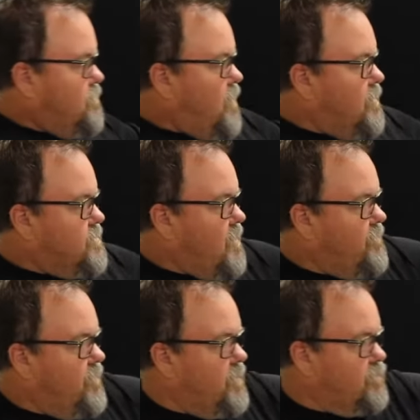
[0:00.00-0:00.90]

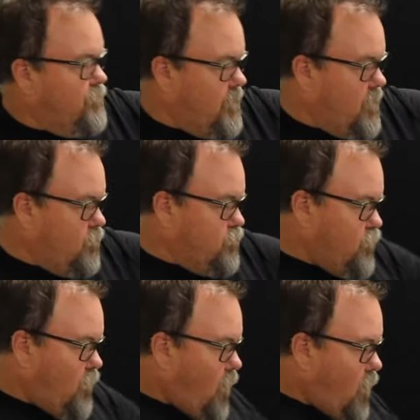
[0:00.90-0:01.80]
7 of these videos,
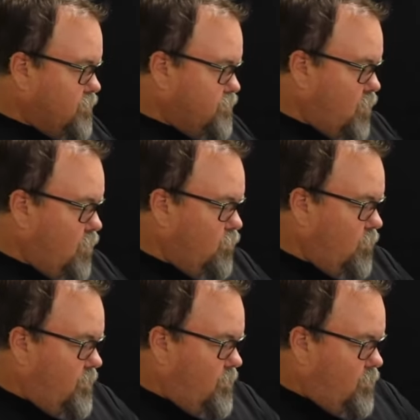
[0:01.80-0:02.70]
you're also
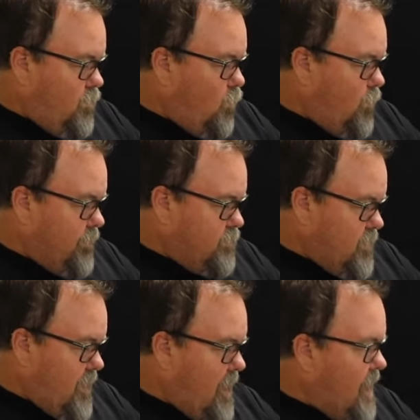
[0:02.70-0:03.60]
going
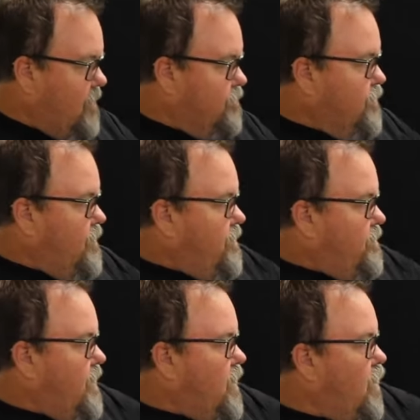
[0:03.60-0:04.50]
to have
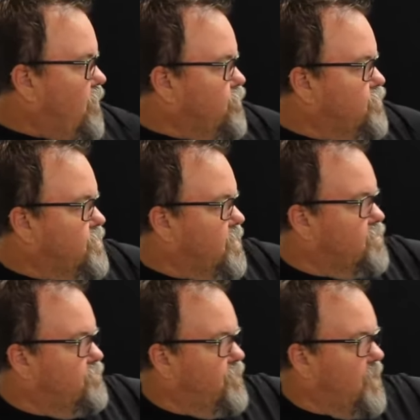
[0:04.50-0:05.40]
the other
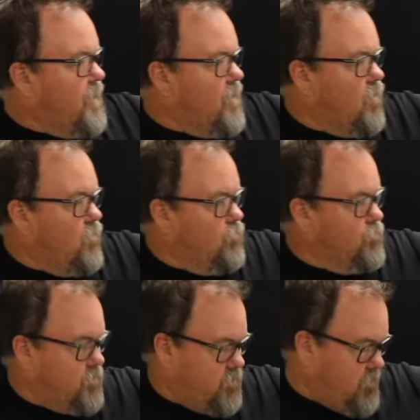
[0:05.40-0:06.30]
6
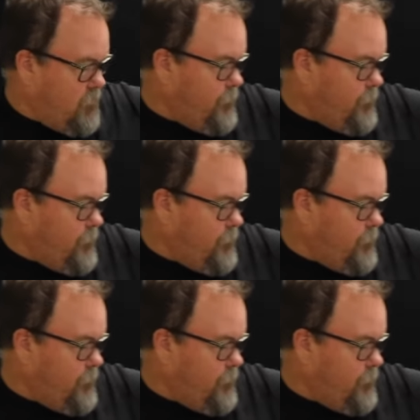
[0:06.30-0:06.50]
videos